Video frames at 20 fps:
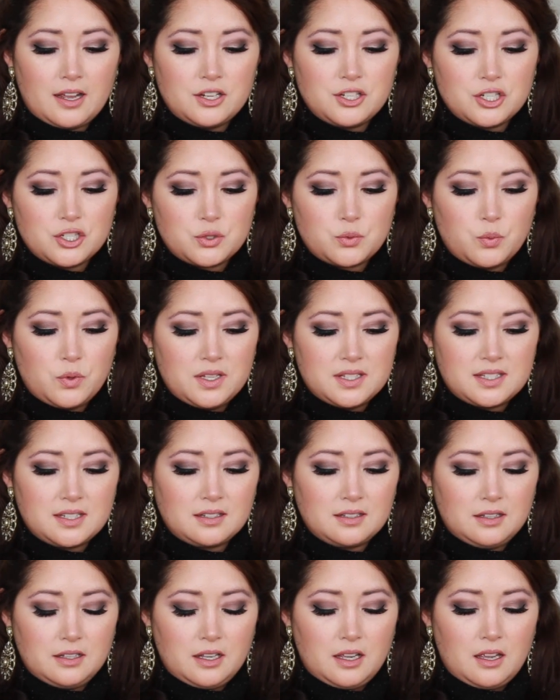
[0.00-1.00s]
I just
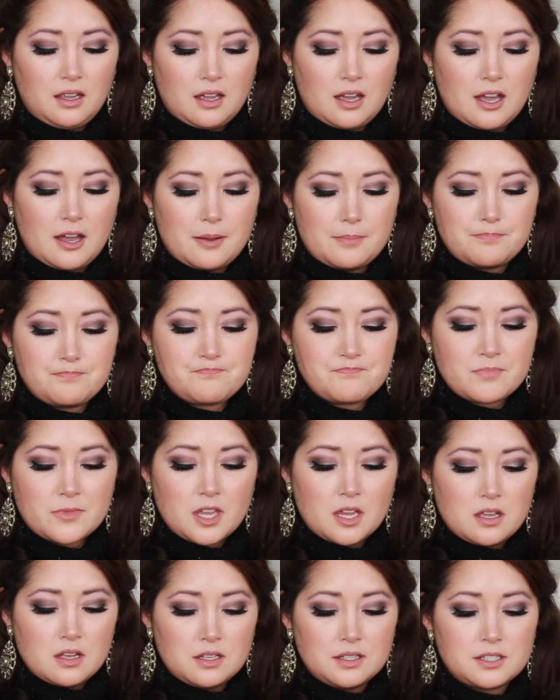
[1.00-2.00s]
recently
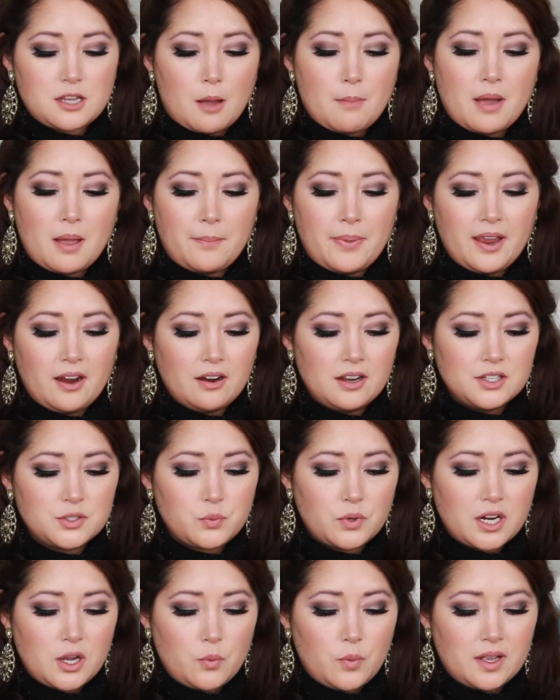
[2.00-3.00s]
saw my parents
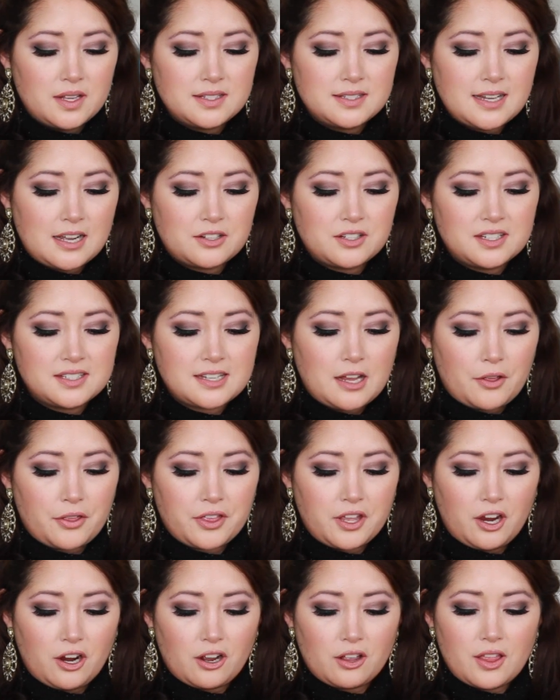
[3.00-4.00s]
when I went down to
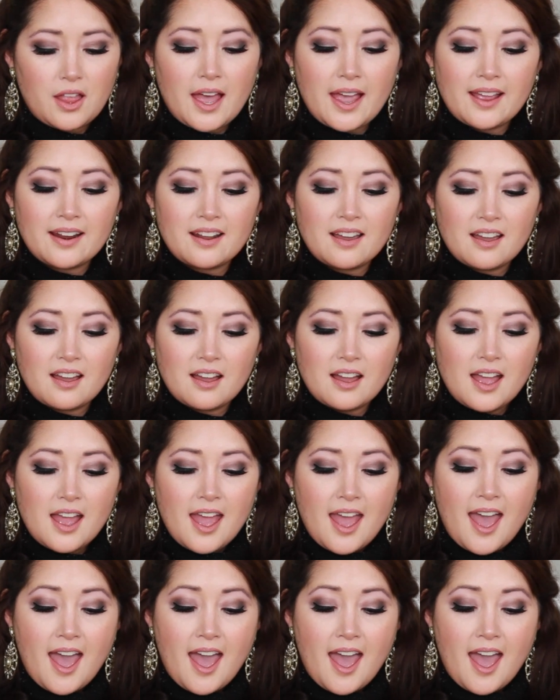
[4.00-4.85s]
South Carolina,